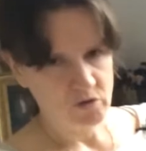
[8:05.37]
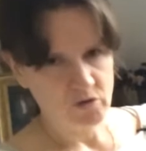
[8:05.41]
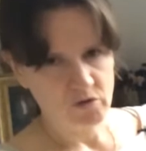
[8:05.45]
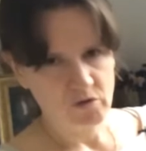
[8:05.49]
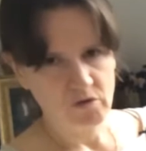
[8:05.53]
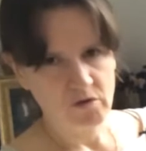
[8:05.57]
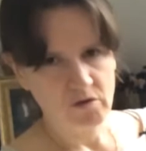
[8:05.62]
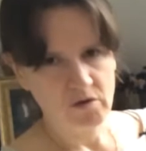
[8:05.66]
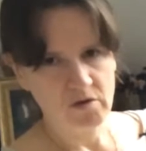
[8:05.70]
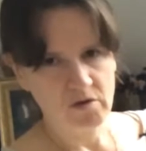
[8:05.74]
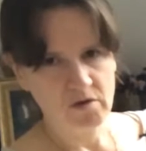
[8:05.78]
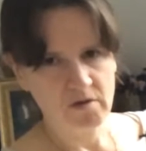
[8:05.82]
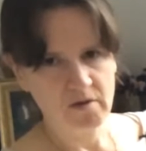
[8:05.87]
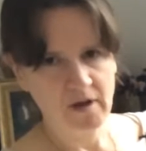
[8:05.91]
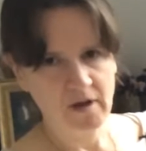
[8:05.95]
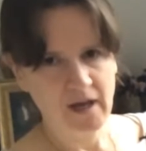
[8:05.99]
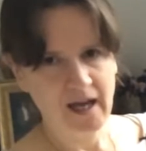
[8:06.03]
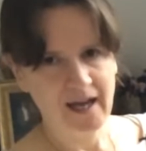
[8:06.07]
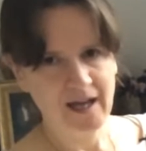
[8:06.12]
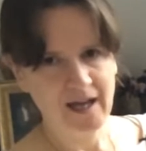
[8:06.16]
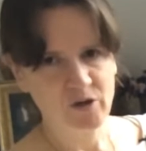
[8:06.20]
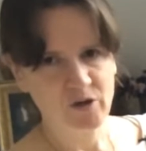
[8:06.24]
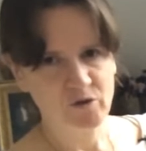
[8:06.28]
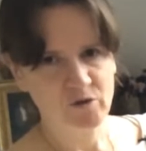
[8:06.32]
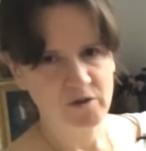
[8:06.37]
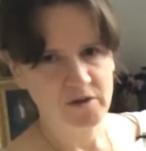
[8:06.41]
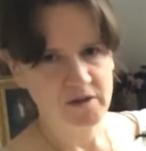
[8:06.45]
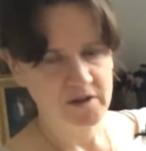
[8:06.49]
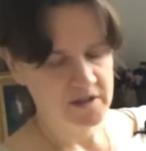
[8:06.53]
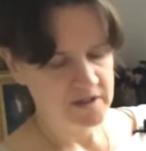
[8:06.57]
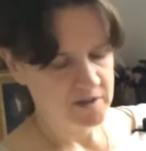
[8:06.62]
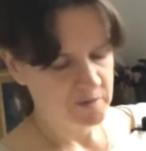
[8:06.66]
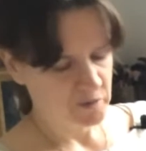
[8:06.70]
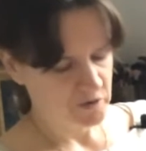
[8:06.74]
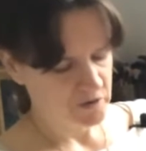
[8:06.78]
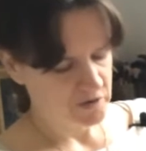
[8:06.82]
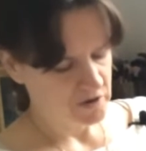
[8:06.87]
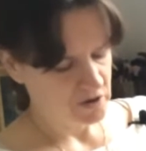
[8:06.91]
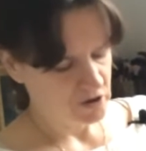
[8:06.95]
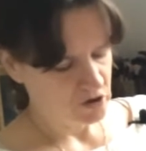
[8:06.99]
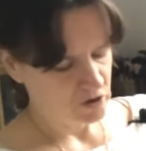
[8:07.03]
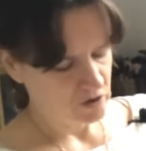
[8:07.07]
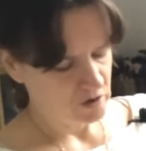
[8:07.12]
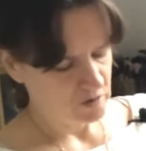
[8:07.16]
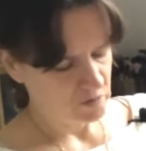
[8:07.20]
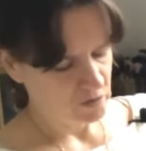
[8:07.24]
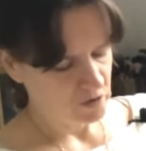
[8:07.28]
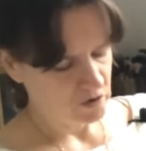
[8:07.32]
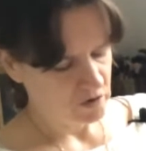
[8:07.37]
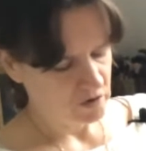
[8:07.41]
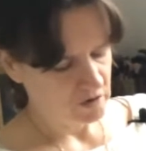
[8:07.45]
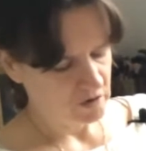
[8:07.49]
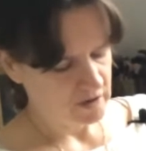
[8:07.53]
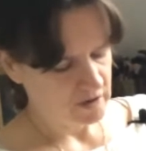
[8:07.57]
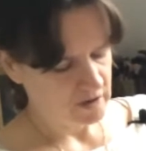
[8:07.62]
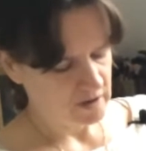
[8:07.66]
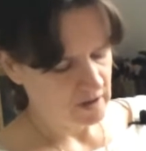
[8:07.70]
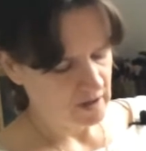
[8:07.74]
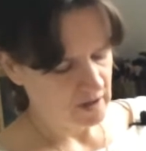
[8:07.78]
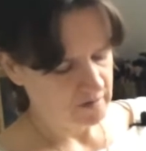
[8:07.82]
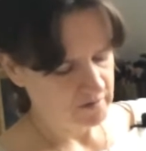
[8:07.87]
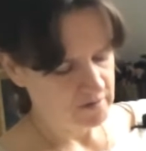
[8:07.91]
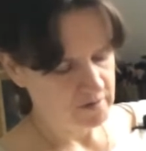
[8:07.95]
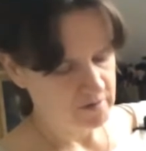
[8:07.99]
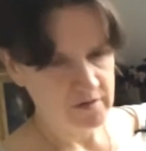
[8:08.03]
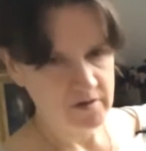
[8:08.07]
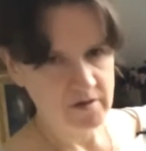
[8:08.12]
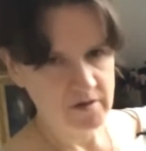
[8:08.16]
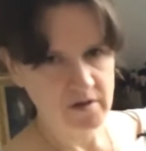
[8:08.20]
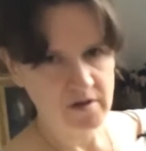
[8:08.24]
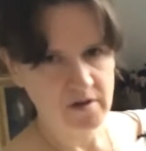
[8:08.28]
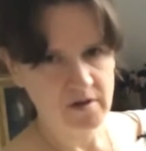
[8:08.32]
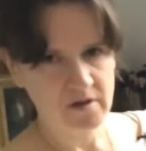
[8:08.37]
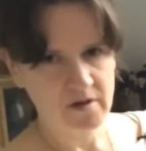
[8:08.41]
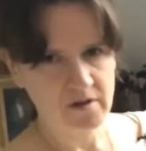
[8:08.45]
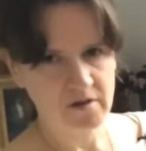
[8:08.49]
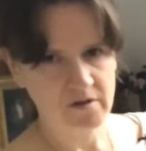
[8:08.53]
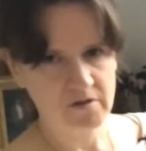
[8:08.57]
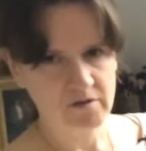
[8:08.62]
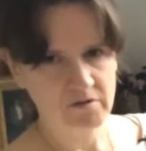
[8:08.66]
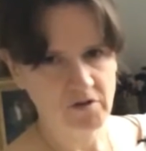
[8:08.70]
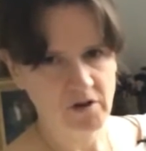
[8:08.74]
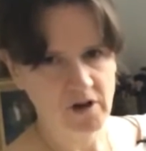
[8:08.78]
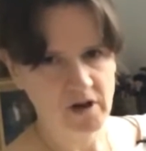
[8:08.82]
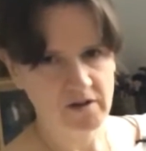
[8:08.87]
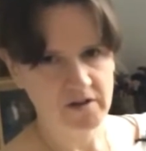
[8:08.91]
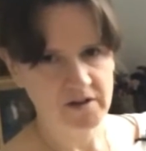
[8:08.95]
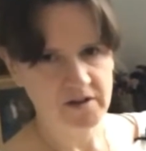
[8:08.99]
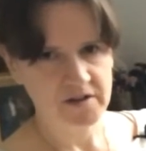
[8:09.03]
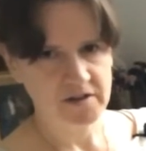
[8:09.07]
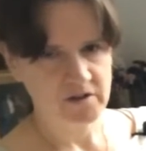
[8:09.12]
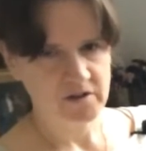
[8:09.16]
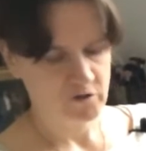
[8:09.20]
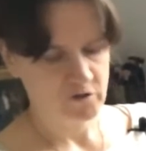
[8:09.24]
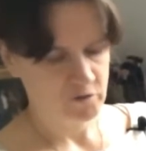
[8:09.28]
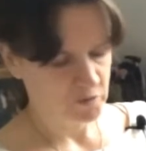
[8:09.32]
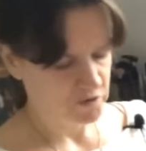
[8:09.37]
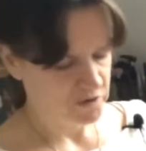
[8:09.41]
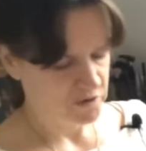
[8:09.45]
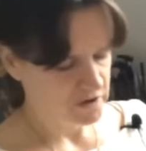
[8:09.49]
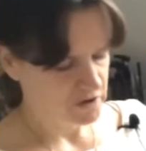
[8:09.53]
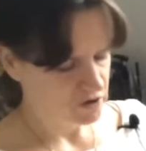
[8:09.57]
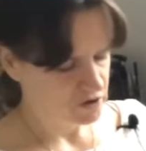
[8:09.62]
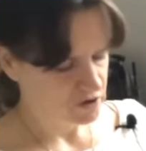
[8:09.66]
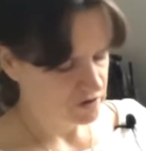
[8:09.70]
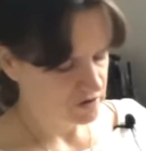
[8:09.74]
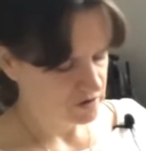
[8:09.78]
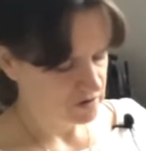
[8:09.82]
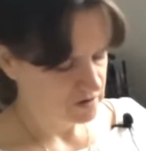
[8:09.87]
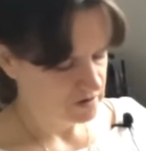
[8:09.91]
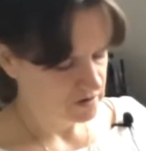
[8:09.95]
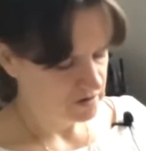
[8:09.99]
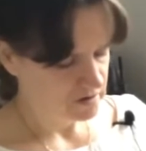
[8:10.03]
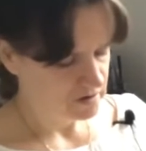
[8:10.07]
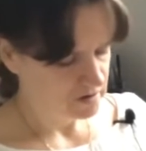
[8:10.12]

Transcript: your ankle in this position, but you can have a variety of position.